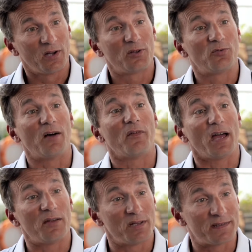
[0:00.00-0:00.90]
to have
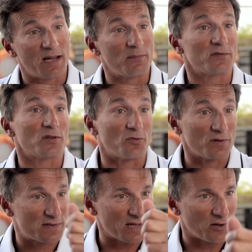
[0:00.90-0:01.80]
every time the
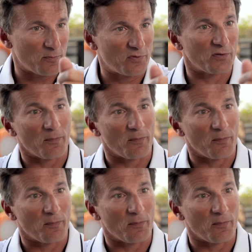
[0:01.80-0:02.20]
good setup for the